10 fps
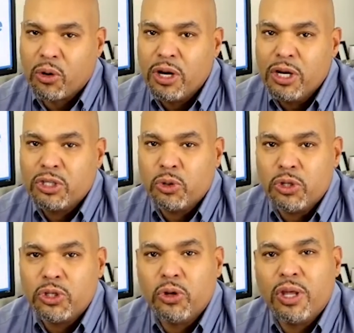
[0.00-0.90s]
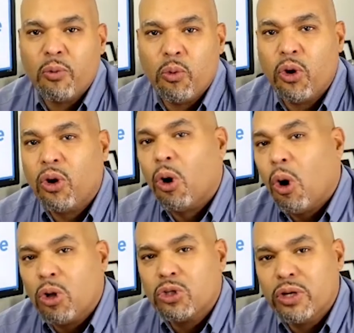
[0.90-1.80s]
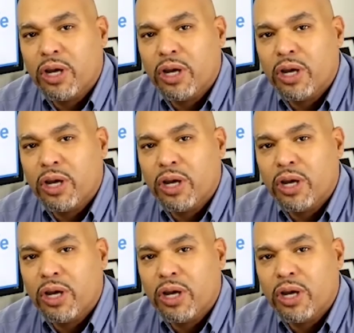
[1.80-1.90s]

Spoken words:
to ensure that we're all together